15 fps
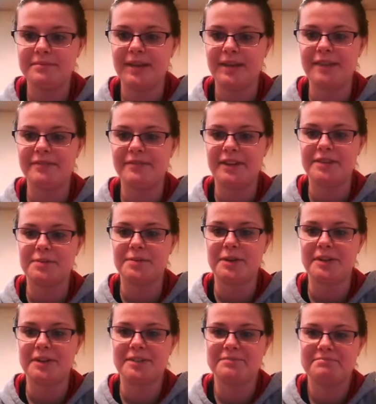on
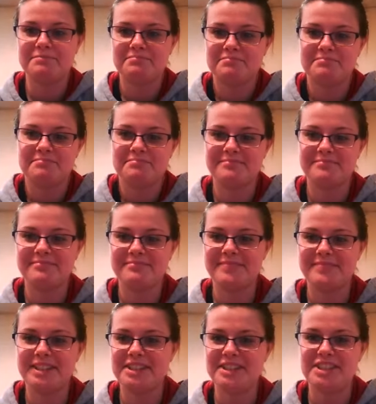facebook
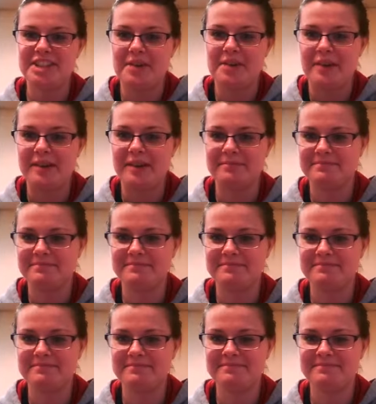just show up know. it's